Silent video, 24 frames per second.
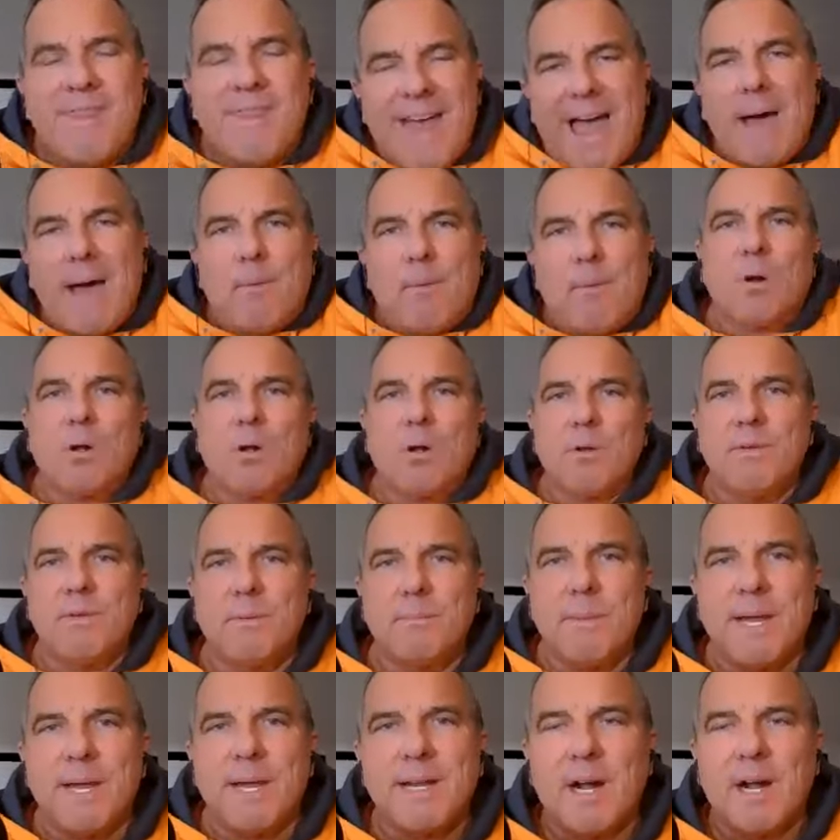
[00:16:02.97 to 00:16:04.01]
That part of
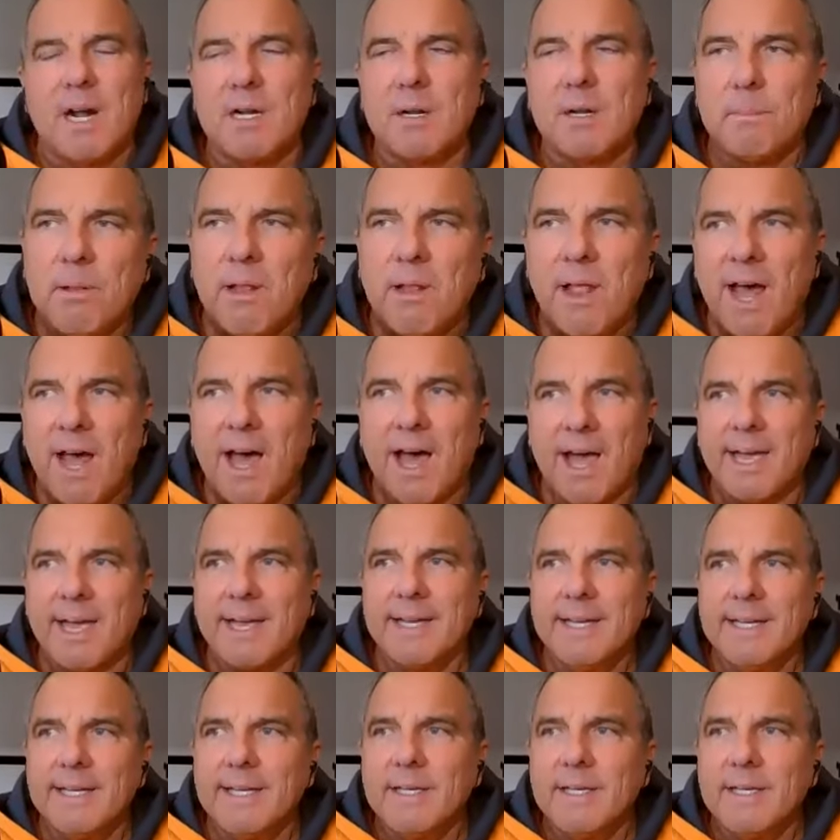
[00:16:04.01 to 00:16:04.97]
it may not apply,